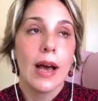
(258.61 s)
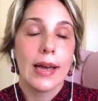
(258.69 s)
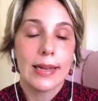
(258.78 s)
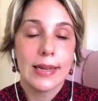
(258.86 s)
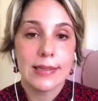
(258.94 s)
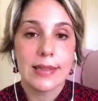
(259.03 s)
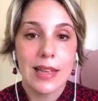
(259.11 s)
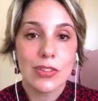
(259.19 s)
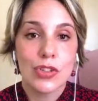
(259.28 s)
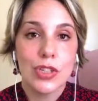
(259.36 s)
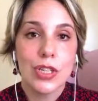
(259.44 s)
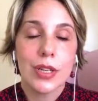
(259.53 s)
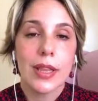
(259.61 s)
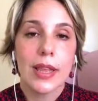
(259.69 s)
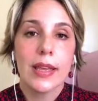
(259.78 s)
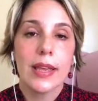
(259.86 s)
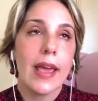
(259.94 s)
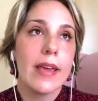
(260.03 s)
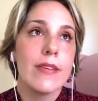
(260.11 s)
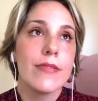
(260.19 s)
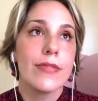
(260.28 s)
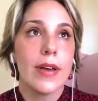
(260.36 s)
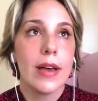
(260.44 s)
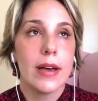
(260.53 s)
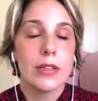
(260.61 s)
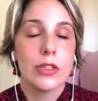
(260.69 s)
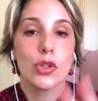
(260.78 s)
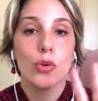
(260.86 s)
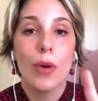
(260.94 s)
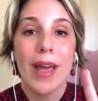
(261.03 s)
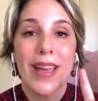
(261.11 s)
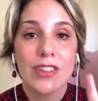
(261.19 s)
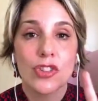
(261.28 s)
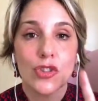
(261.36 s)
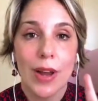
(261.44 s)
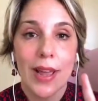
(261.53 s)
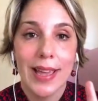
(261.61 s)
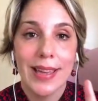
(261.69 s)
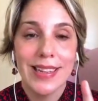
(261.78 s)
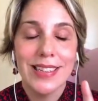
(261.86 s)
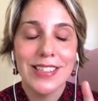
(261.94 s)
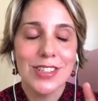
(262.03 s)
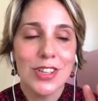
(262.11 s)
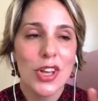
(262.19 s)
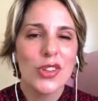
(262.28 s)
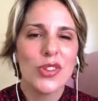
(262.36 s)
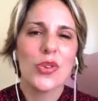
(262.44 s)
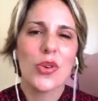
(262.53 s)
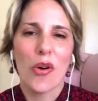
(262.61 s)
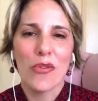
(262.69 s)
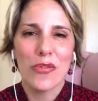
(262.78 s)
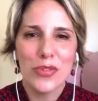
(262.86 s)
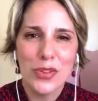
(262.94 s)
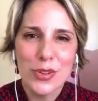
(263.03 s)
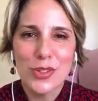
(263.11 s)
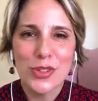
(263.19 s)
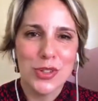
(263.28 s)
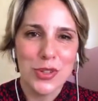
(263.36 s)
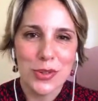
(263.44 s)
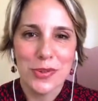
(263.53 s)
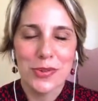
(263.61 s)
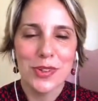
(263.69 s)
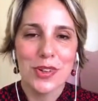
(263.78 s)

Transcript: at least last year they gave 2 extra headings to confuse you,